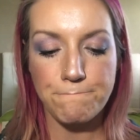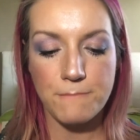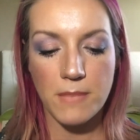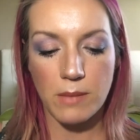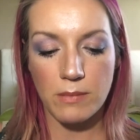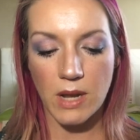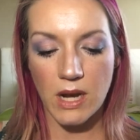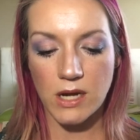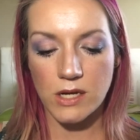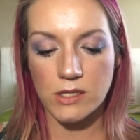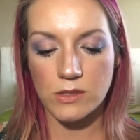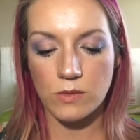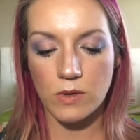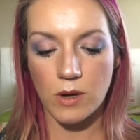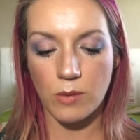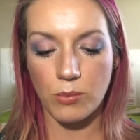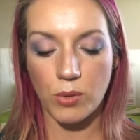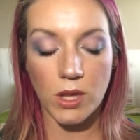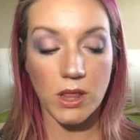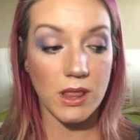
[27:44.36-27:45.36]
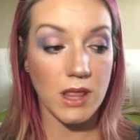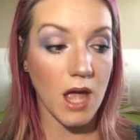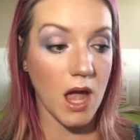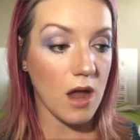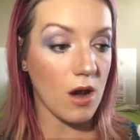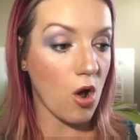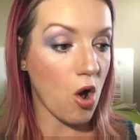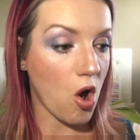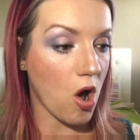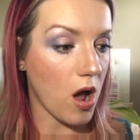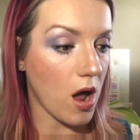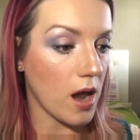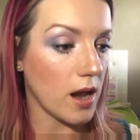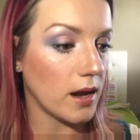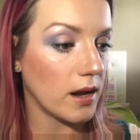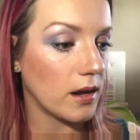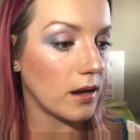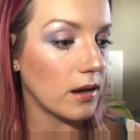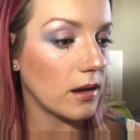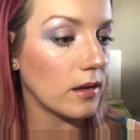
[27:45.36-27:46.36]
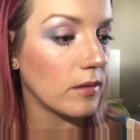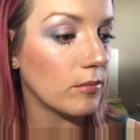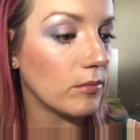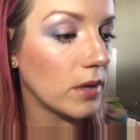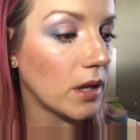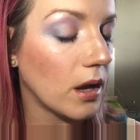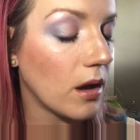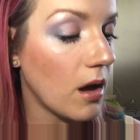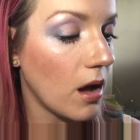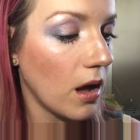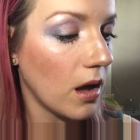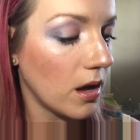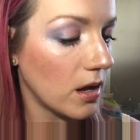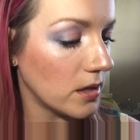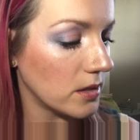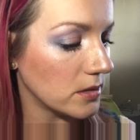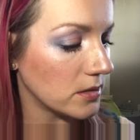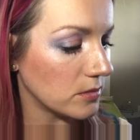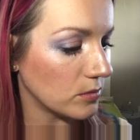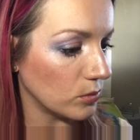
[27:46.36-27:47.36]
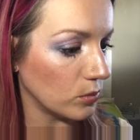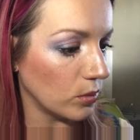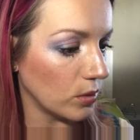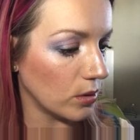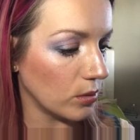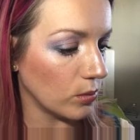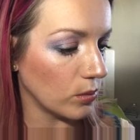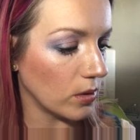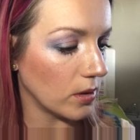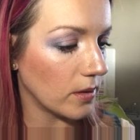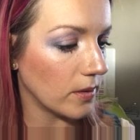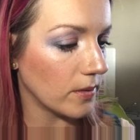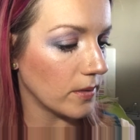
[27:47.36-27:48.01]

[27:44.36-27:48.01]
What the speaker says: But I just want to put that on because, woo!